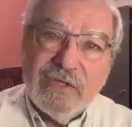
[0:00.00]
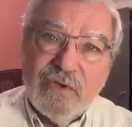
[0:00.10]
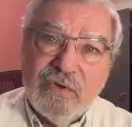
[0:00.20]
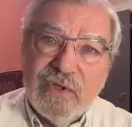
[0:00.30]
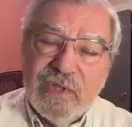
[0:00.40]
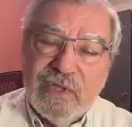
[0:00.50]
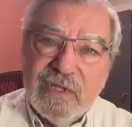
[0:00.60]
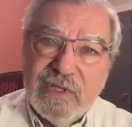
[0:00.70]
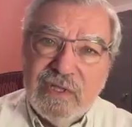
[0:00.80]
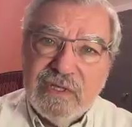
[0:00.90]
So
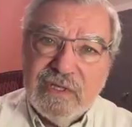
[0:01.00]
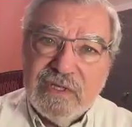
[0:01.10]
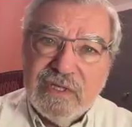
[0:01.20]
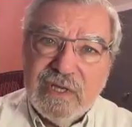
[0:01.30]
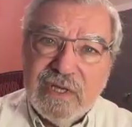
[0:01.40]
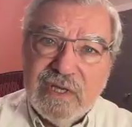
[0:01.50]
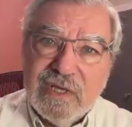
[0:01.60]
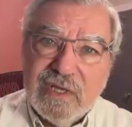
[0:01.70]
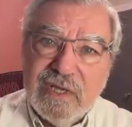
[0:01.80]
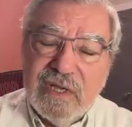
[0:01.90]
this is
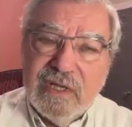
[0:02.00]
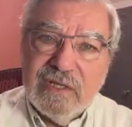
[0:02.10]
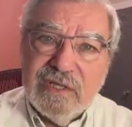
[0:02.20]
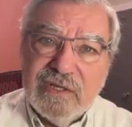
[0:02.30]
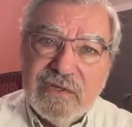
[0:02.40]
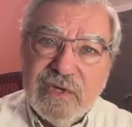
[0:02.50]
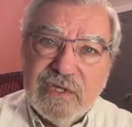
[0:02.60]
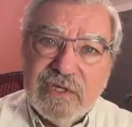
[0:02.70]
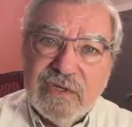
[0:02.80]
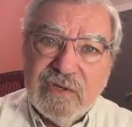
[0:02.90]
a
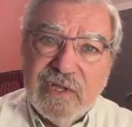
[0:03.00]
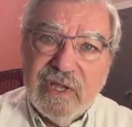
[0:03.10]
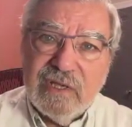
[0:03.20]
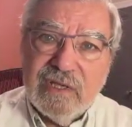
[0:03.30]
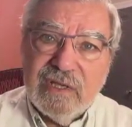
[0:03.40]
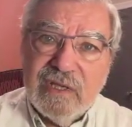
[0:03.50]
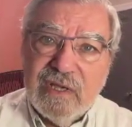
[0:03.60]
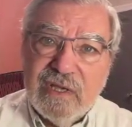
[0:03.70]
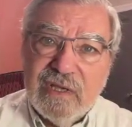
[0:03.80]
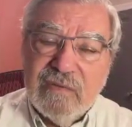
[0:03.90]
situation that
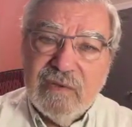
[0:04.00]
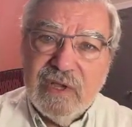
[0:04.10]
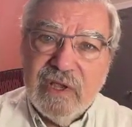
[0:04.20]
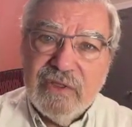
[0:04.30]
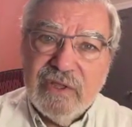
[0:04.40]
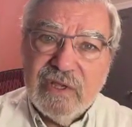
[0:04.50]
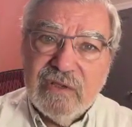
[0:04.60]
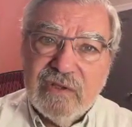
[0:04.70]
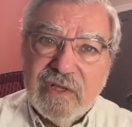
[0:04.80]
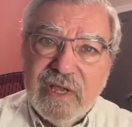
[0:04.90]
I think
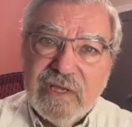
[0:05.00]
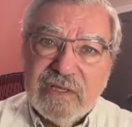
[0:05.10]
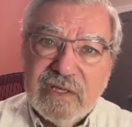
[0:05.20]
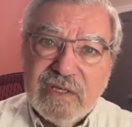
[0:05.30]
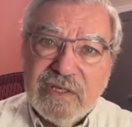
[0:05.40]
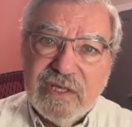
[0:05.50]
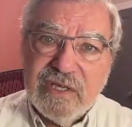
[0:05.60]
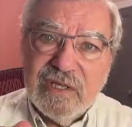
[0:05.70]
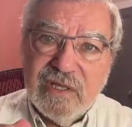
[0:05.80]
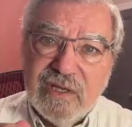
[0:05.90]
has
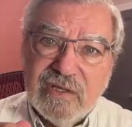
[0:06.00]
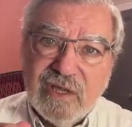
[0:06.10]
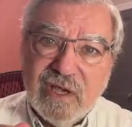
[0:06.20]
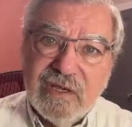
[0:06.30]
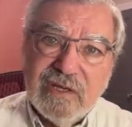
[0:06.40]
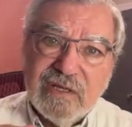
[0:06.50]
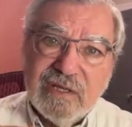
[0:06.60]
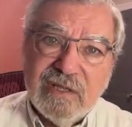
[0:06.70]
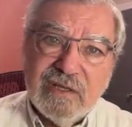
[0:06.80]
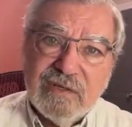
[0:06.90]
seen the Zionist
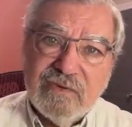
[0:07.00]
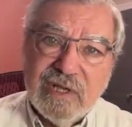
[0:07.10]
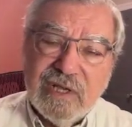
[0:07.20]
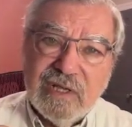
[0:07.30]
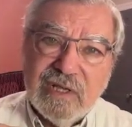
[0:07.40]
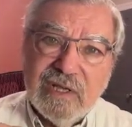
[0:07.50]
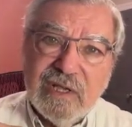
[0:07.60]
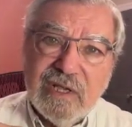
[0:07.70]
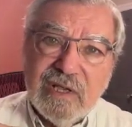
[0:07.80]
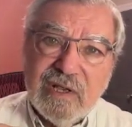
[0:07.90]
and the Israeli
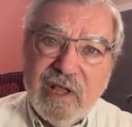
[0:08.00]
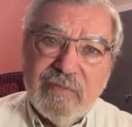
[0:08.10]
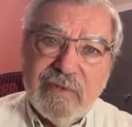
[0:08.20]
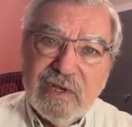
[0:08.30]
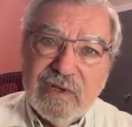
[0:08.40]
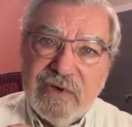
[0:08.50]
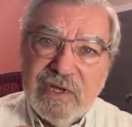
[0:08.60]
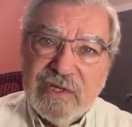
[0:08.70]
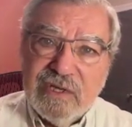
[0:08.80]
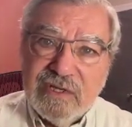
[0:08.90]
lobbying
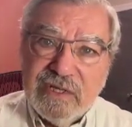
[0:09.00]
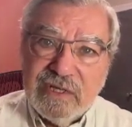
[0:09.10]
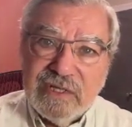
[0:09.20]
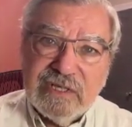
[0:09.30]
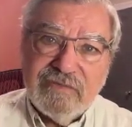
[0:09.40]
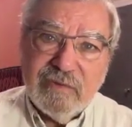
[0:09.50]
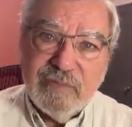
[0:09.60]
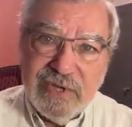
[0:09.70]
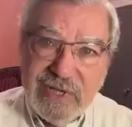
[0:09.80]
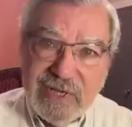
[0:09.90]
reach a successful
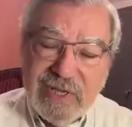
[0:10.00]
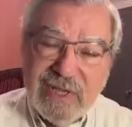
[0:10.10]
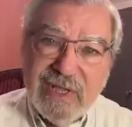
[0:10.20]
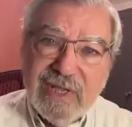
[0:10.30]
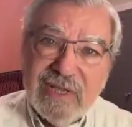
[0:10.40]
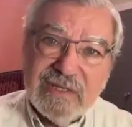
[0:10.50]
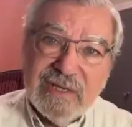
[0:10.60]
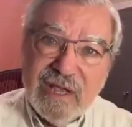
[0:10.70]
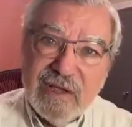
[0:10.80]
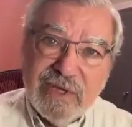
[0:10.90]
peak, is
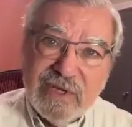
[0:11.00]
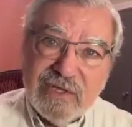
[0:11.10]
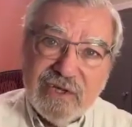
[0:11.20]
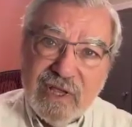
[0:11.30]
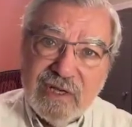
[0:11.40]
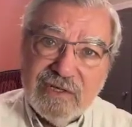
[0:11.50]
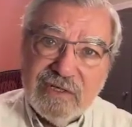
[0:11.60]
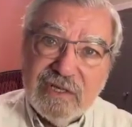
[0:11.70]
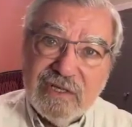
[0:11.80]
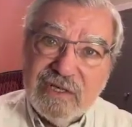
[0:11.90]
now being
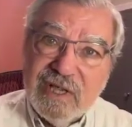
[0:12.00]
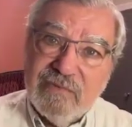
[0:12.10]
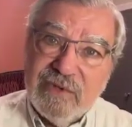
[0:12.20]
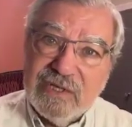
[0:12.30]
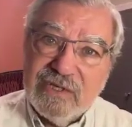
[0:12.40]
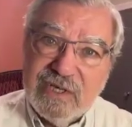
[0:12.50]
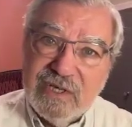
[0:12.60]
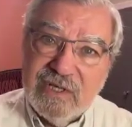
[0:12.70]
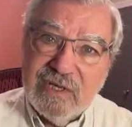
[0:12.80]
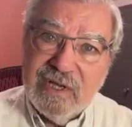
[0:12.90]
challenged, is now being
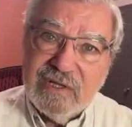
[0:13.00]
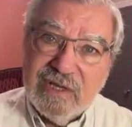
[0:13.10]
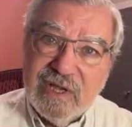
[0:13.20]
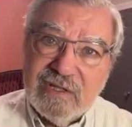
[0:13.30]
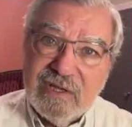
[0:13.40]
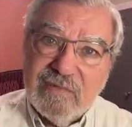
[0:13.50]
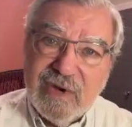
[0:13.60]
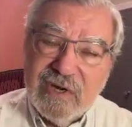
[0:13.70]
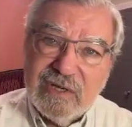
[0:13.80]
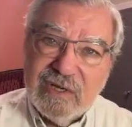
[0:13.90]
seen as
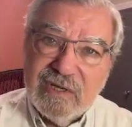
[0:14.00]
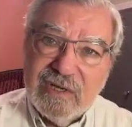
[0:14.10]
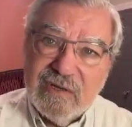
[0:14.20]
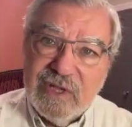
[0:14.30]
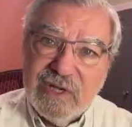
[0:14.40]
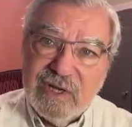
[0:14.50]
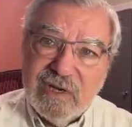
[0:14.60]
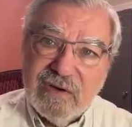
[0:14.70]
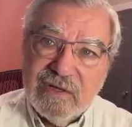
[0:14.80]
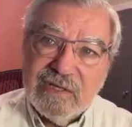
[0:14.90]
anti-American in many
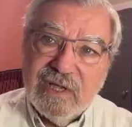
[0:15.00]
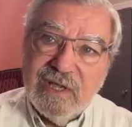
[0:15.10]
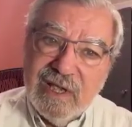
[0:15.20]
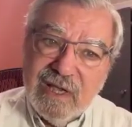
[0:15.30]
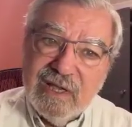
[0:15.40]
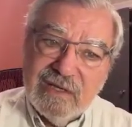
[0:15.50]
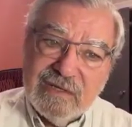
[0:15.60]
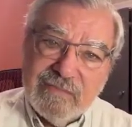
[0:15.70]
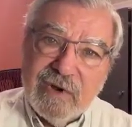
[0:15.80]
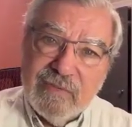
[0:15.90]
areas, and
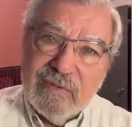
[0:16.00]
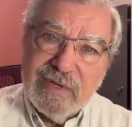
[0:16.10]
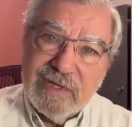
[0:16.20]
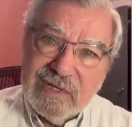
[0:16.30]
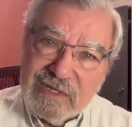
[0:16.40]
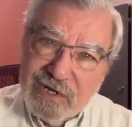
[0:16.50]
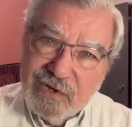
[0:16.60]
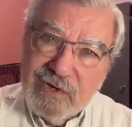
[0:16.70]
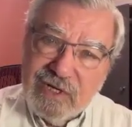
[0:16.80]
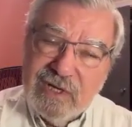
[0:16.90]
is probably
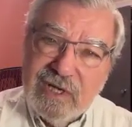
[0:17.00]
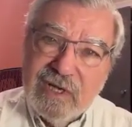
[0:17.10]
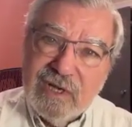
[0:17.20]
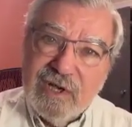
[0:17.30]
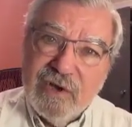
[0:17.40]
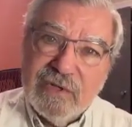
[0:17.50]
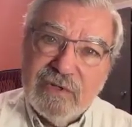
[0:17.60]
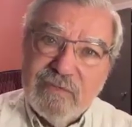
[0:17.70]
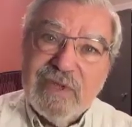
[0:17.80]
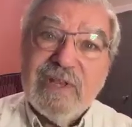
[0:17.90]
slowly
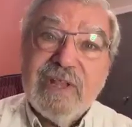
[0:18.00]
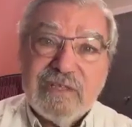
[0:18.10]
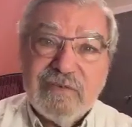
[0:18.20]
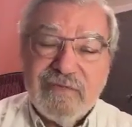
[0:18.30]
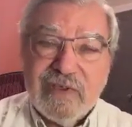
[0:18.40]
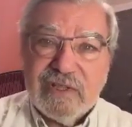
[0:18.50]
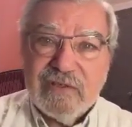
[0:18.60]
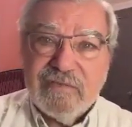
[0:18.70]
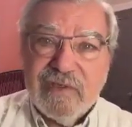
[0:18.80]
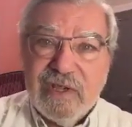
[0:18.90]
going to be less
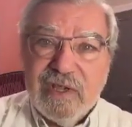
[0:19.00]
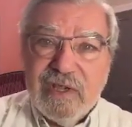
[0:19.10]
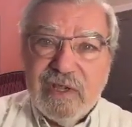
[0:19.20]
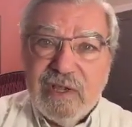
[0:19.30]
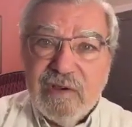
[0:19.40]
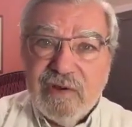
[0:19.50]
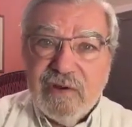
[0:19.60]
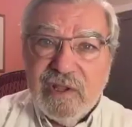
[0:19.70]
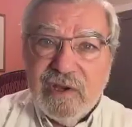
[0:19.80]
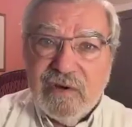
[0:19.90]
effective here
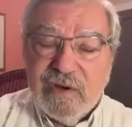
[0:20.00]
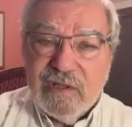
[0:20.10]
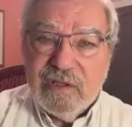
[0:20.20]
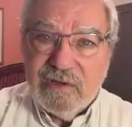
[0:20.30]
and there.